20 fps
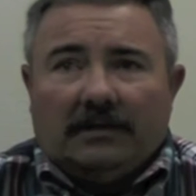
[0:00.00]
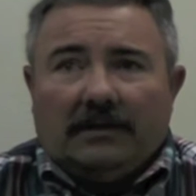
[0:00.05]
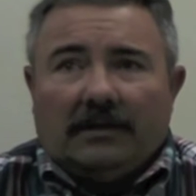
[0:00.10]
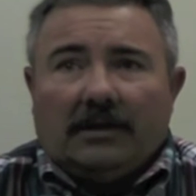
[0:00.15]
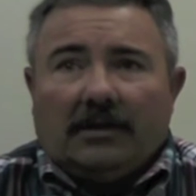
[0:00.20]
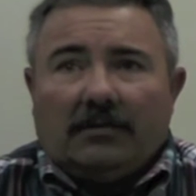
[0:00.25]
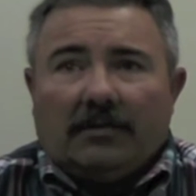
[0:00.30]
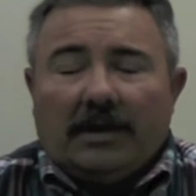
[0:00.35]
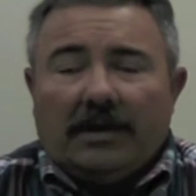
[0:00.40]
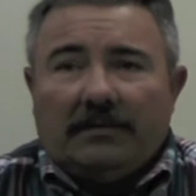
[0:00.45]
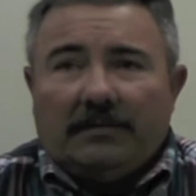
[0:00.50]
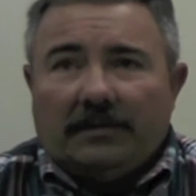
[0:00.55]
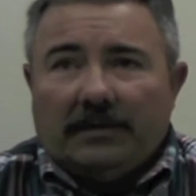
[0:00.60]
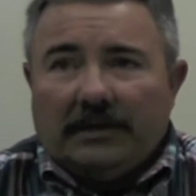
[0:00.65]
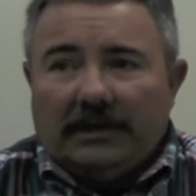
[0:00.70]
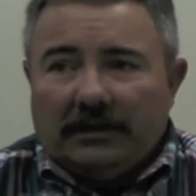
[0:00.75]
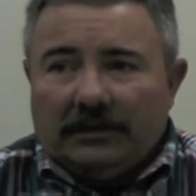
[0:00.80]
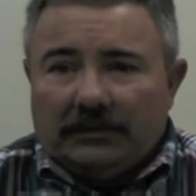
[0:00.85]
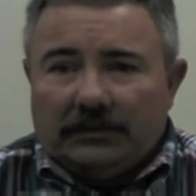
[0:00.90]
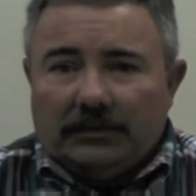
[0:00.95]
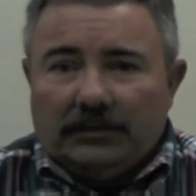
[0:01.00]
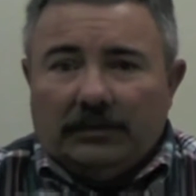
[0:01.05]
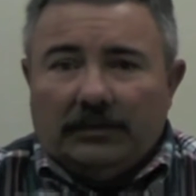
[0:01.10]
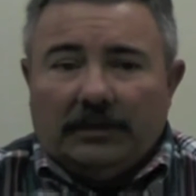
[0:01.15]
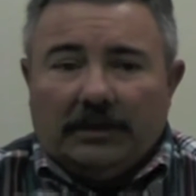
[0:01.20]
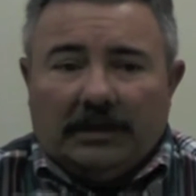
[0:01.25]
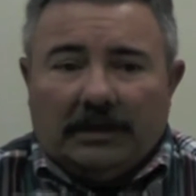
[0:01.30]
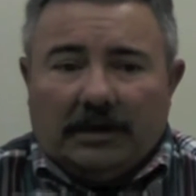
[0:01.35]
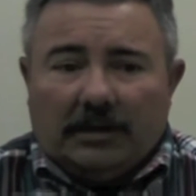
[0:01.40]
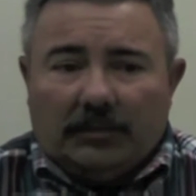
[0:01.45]
grant funding through
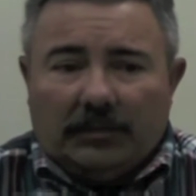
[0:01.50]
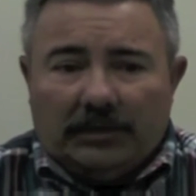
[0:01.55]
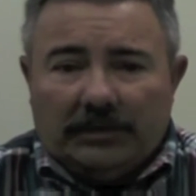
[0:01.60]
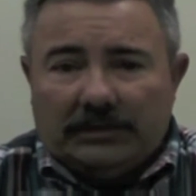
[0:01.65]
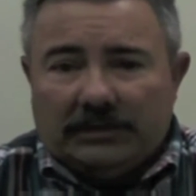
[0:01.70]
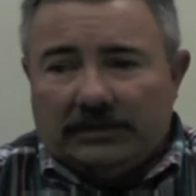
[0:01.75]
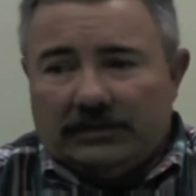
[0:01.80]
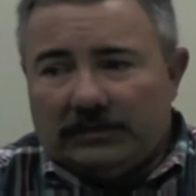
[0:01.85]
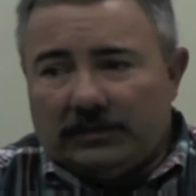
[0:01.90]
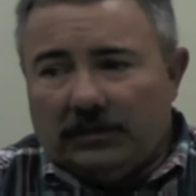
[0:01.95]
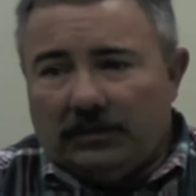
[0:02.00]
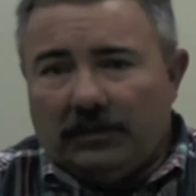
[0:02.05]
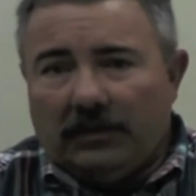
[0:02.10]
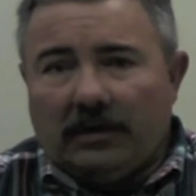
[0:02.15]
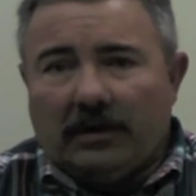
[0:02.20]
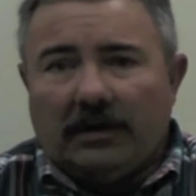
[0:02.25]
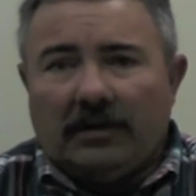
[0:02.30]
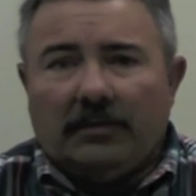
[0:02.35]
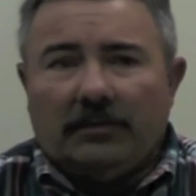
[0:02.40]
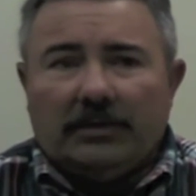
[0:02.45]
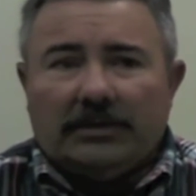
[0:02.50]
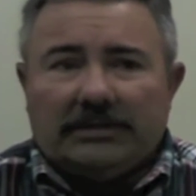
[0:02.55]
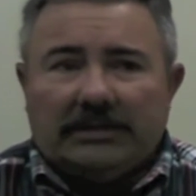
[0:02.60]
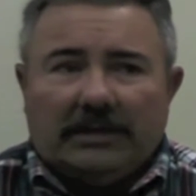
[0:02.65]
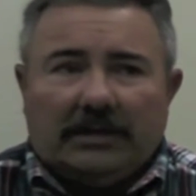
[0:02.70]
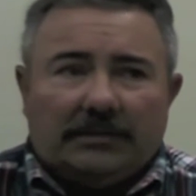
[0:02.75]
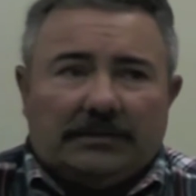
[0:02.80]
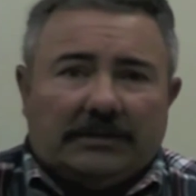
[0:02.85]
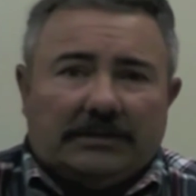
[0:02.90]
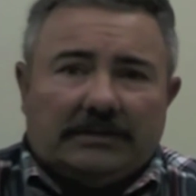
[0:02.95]
Operation Stone Garden, which
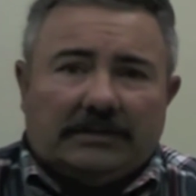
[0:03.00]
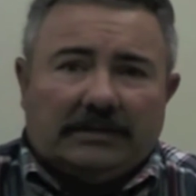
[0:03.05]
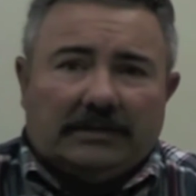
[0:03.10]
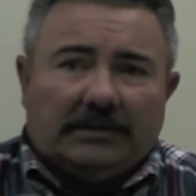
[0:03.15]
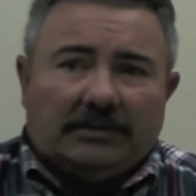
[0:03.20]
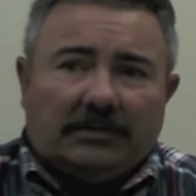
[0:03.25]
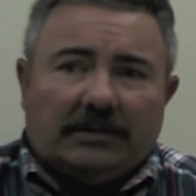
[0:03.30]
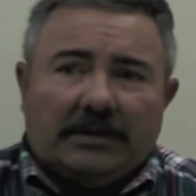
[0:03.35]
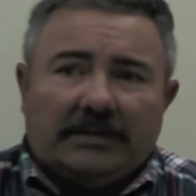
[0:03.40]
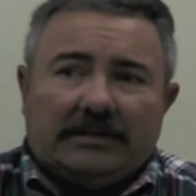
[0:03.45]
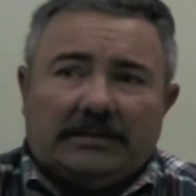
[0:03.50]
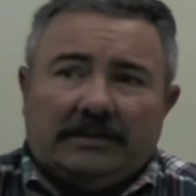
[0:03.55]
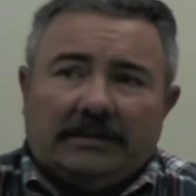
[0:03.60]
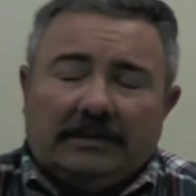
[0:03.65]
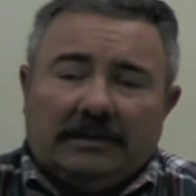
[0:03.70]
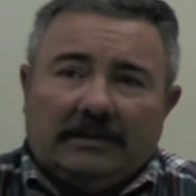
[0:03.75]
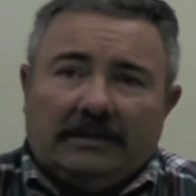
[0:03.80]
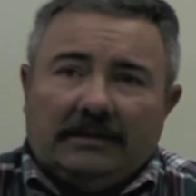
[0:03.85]
helps us address